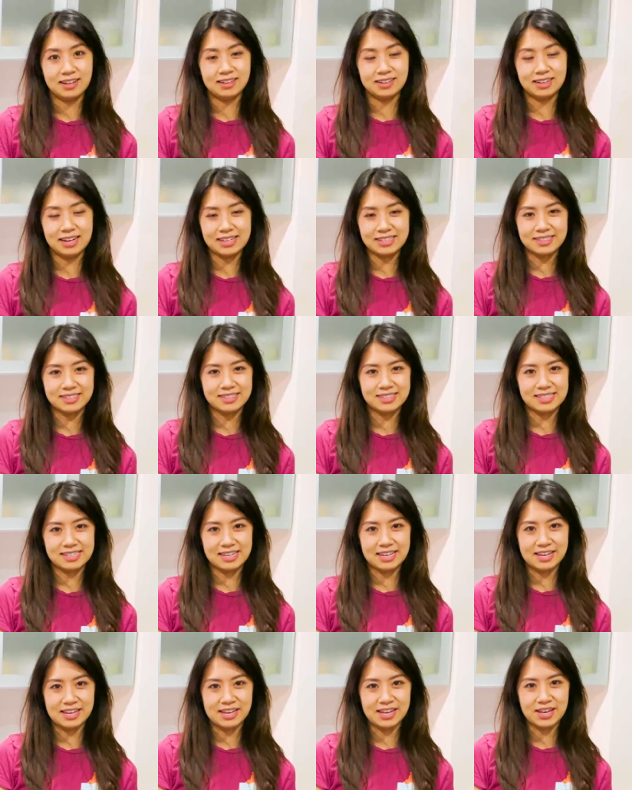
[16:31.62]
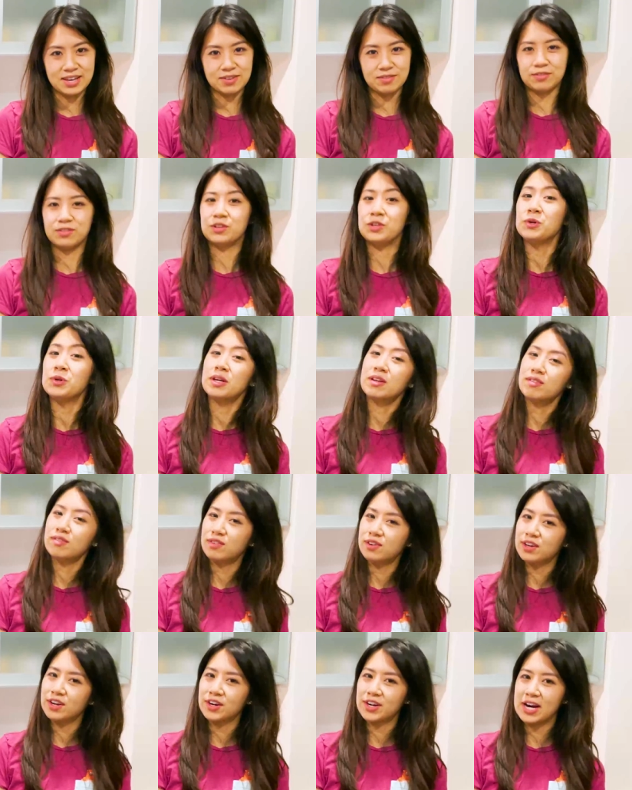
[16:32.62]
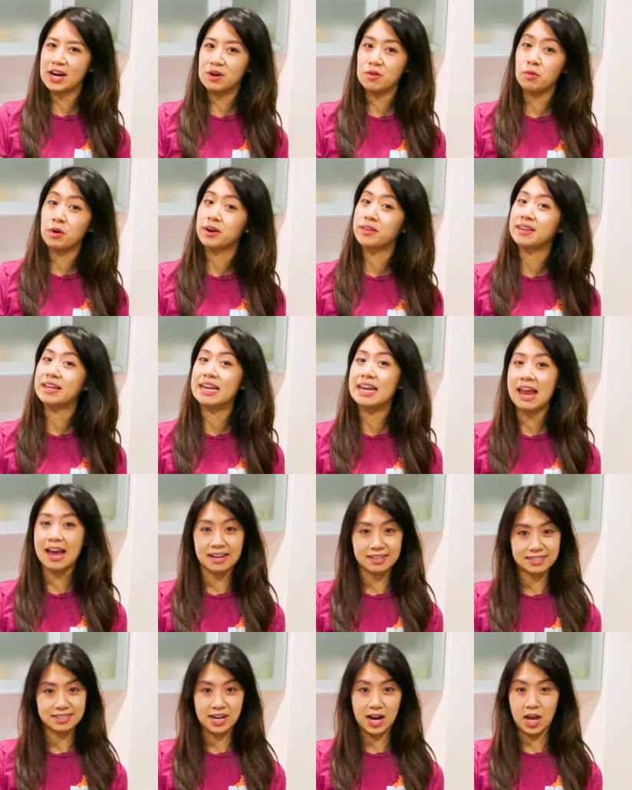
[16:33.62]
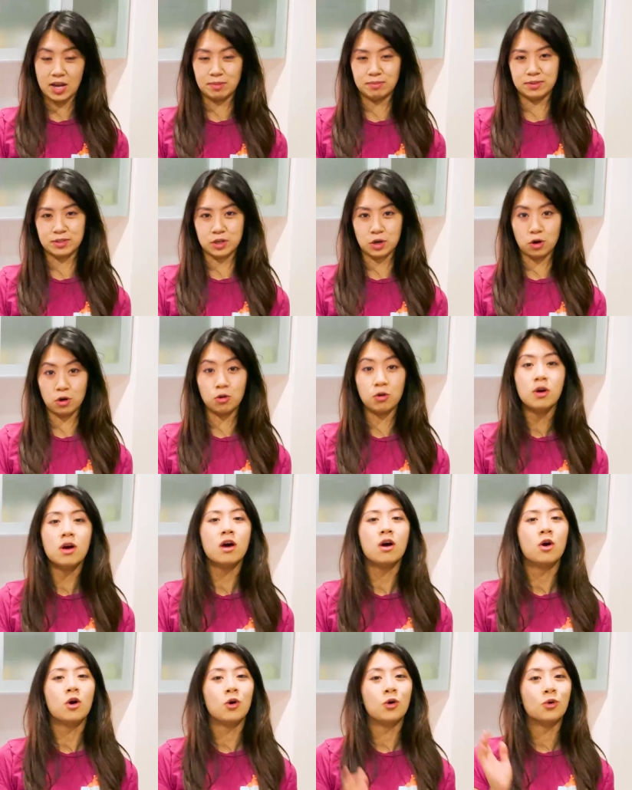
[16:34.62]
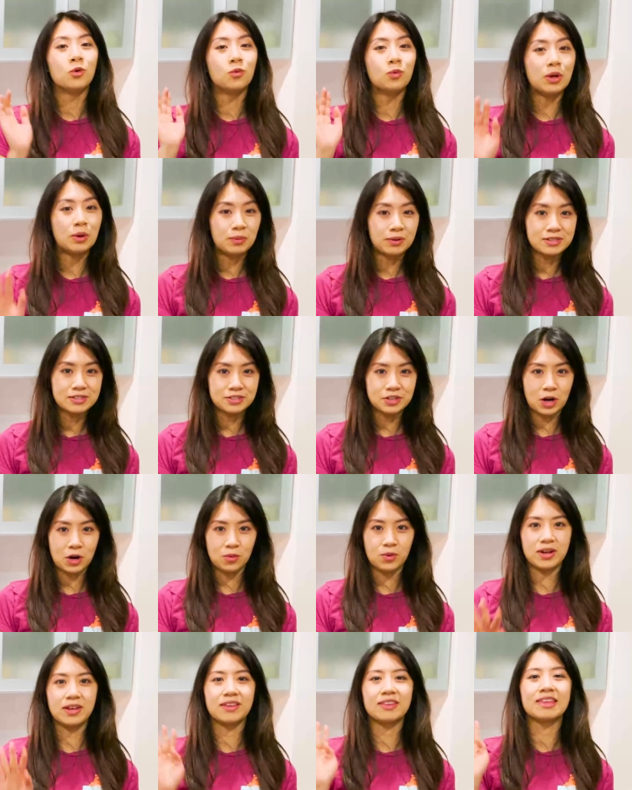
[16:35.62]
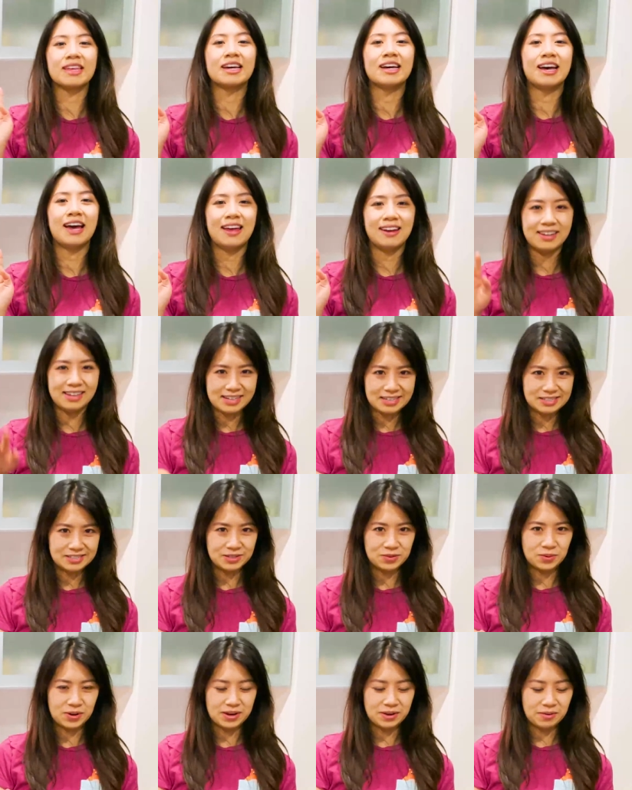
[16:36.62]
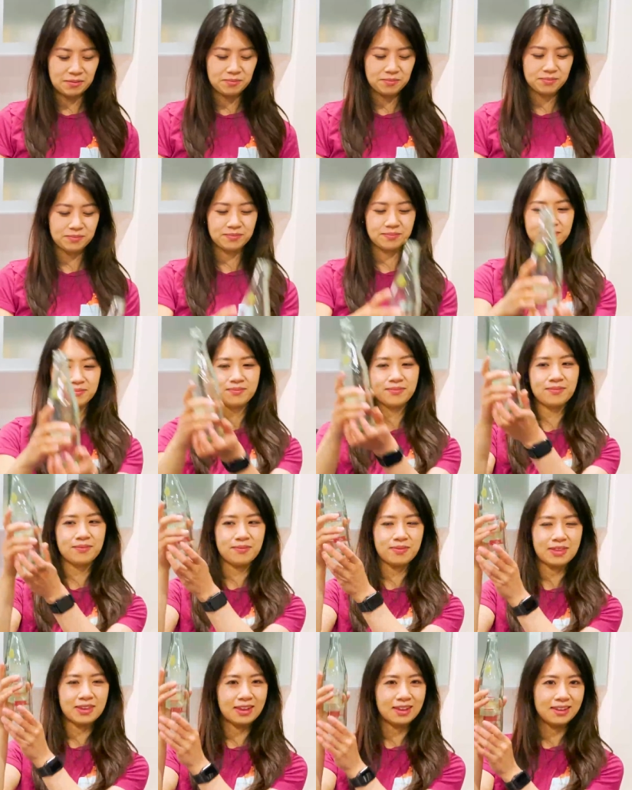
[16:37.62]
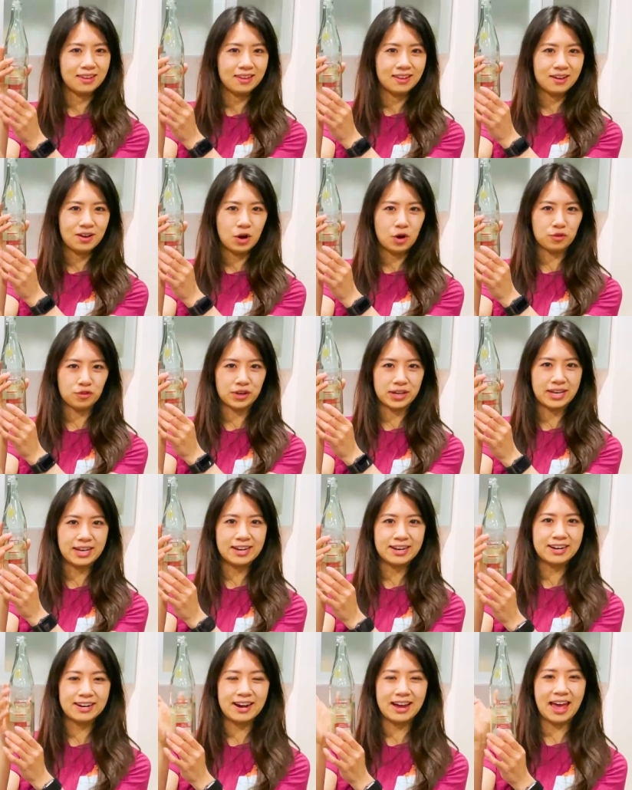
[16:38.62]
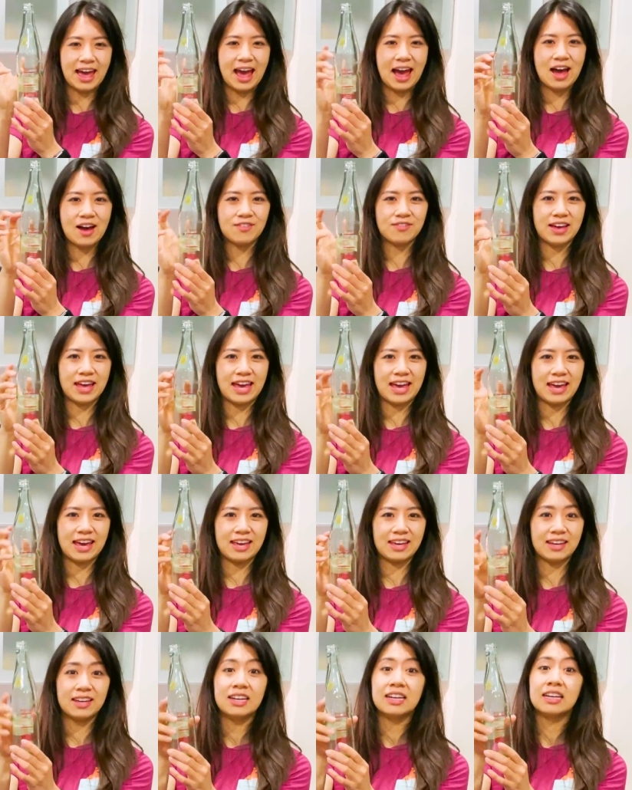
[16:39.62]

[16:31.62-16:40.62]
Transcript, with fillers: Let's see if you can figure out where the next items go. We will start with an easy one. Over here, I have a